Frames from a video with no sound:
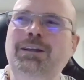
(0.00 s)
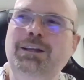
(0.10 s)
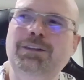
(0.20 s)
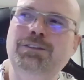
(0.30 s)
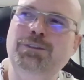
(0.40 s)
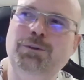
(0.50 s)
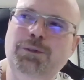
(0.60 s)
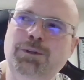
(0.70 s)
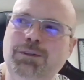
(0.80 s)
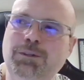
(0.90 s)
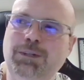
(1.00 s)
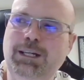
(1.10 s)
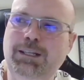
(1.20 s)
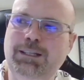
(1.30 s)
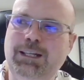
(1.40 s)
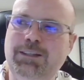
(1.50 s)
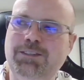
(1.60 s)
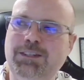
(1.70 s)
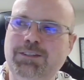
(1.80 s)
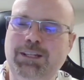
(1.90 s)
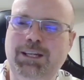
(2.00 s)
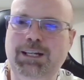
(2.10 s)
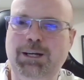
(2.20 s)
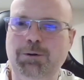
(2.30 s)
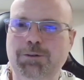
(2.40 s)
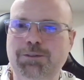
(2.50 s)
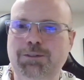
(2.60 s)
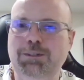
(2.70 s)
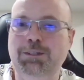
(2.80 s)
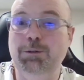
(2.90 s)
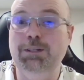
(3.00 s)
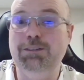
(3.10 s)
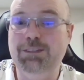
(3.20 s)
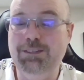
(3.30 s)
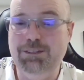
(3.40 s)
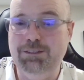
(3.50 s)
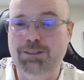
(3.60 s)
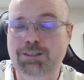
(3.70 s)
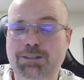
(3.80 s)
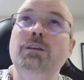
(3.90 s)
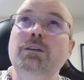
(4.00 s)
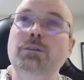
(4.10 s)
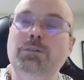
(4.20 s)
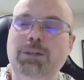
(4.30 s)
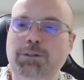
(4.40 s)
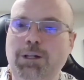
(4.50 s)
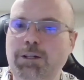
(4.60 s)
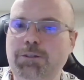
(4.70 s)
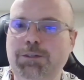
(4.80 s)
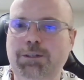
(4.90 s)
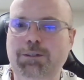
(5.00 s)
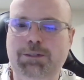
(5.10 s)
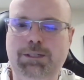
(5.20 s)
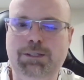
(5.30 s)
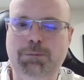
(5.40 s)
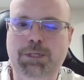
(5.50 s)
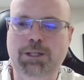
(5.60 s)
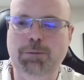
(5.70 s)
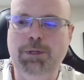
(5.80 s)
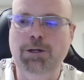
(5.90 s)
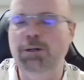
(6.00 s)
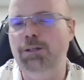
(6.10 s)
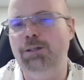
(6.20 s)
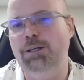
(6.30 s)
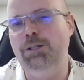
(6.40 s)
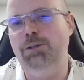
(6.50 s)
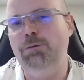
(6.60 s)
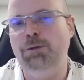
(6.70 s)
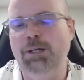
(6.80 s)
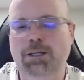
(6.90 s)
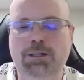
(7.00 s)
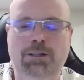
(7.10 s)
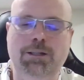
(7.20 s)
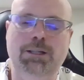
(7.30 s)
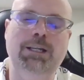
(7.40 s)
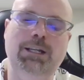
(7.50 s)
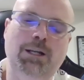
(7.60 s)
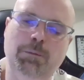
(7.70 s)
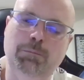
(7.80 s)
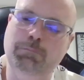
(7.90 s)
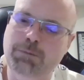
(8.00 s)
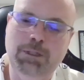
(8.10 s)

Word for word: And so they're they're getting that six to eight hours, you know, consistently. You know, technology is is being the parent and not you, right? And again, I'm